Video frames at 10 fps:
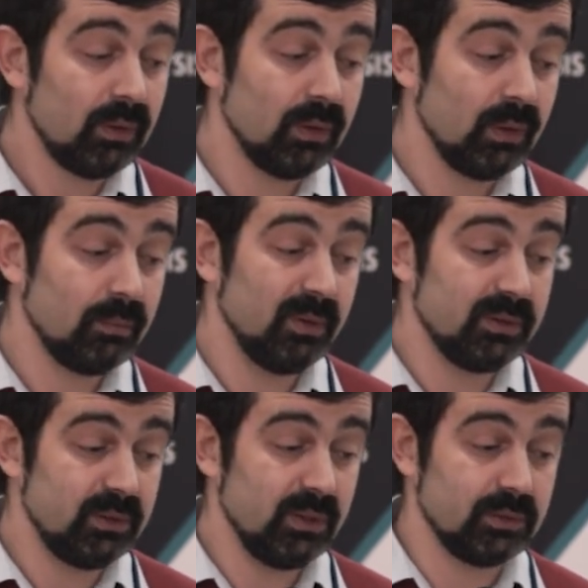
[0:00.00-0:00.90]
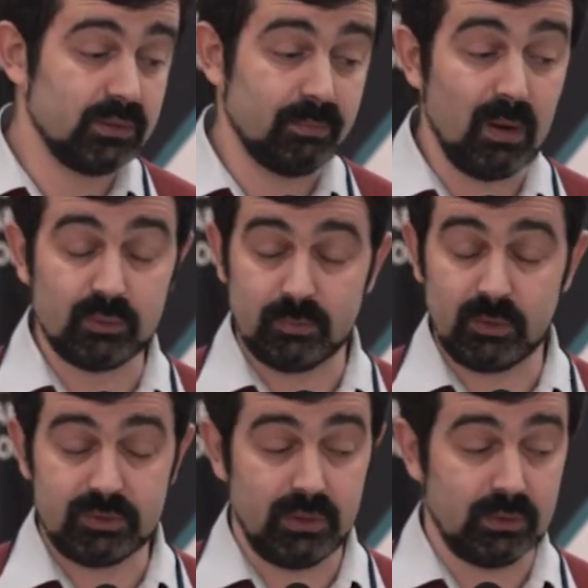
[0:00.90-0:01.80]
BMC, it's bound
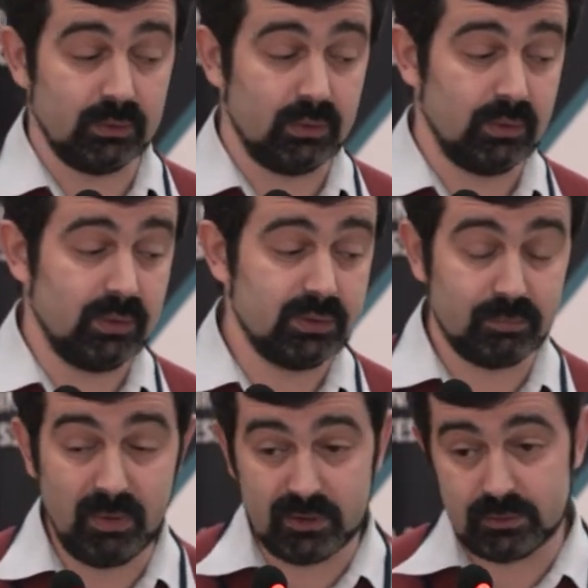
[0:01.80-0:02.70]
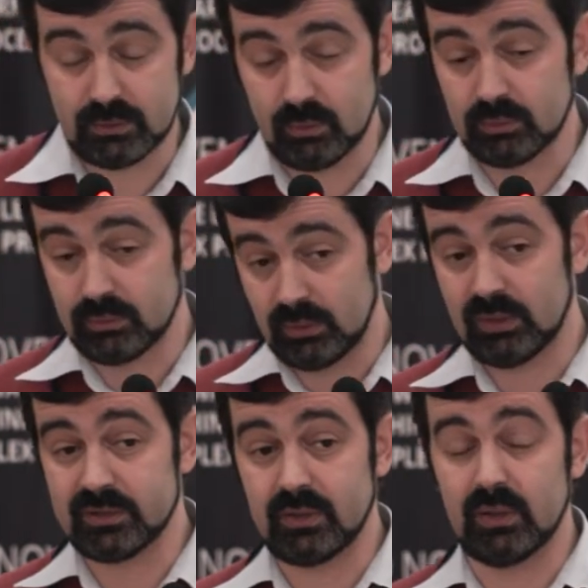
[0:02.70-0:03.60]
model checking, is based on
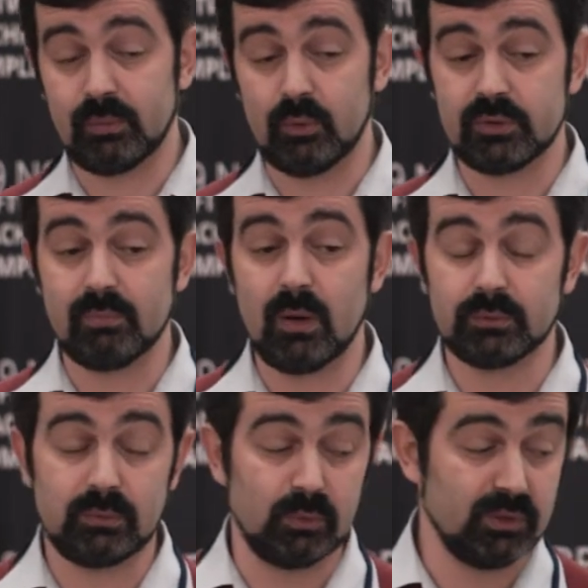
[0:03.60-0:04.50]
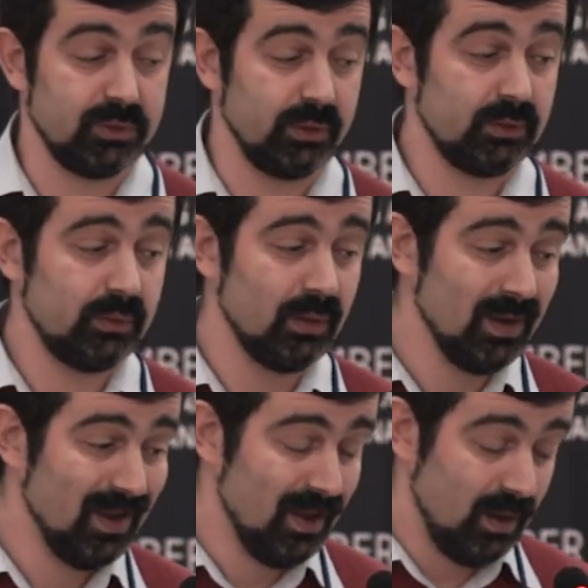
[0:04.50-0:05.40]
classical approach bound model checking.
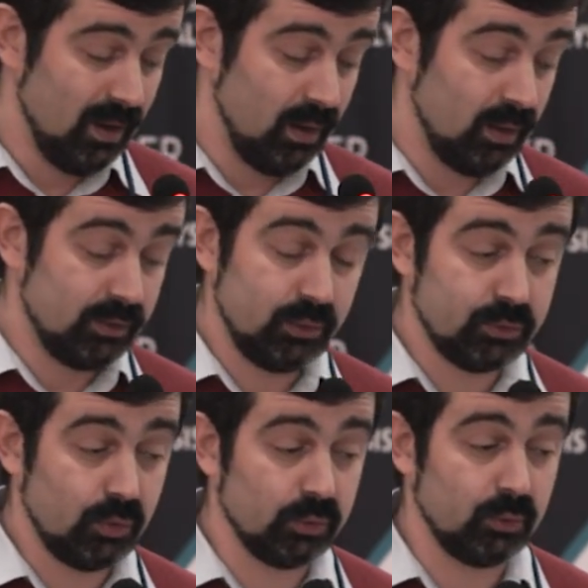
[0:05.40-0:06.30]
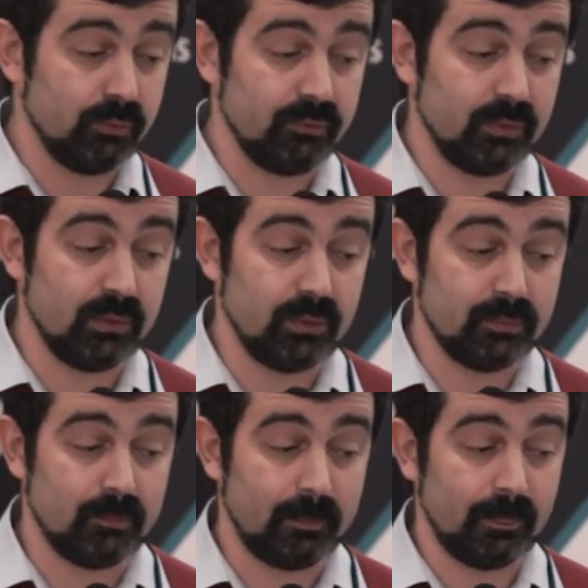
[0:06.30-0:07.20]
Source code of
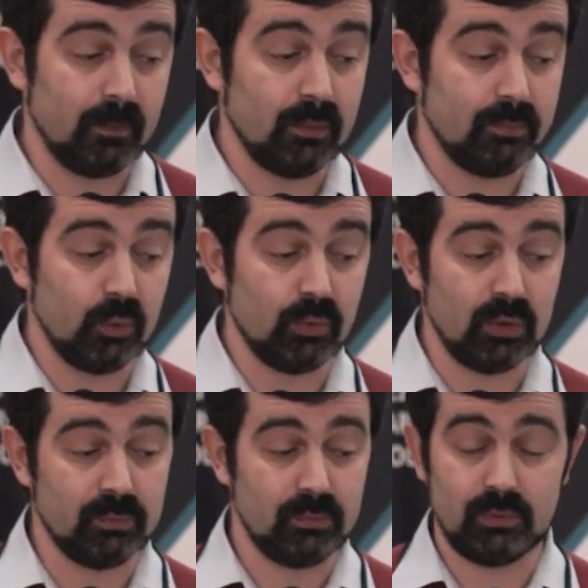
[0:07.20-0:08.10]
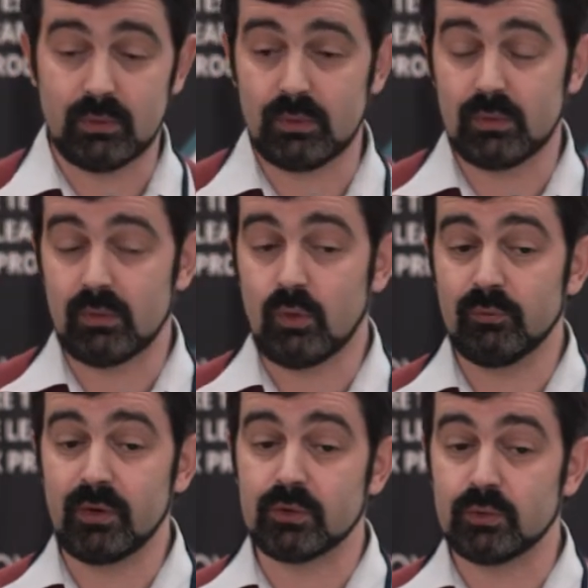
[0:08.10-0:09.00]
program
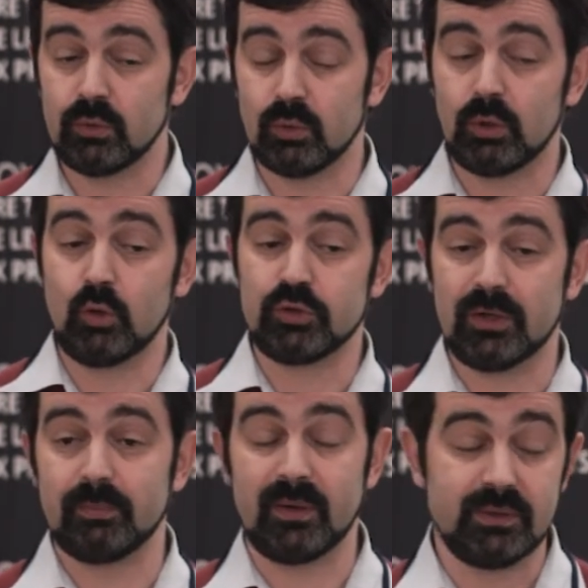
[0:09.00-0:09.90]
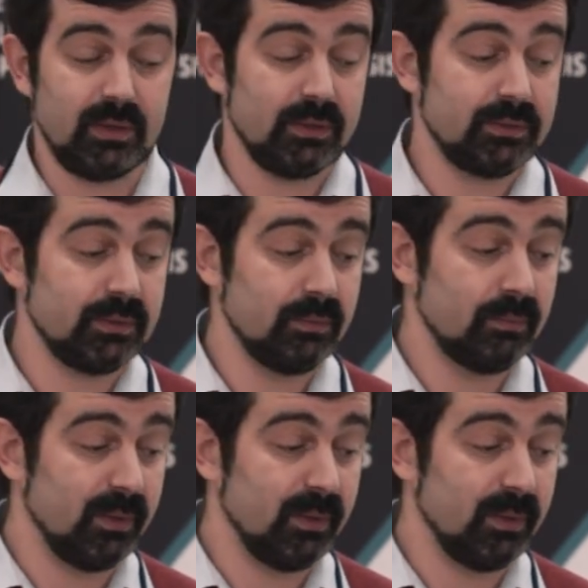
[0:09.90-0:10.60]
converts to logical predicates.